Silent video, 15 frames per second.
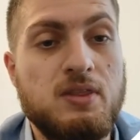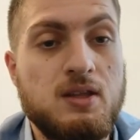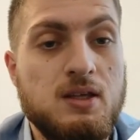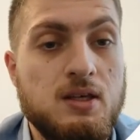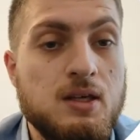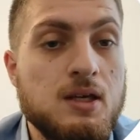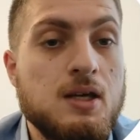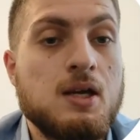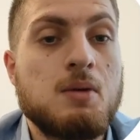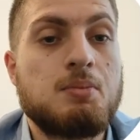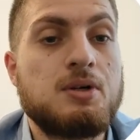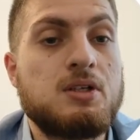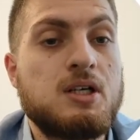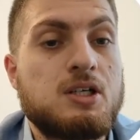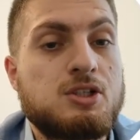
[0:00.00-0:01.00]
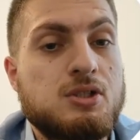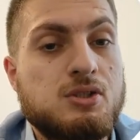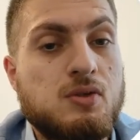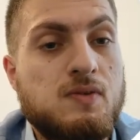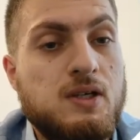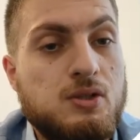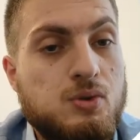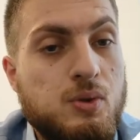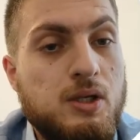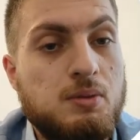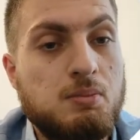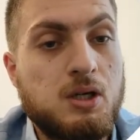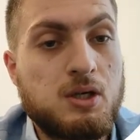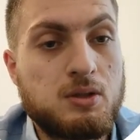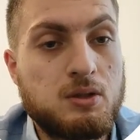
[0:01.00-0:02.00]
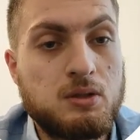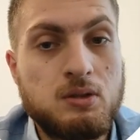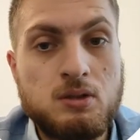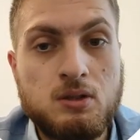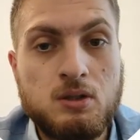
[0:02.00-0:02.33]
the predictions of our trained model.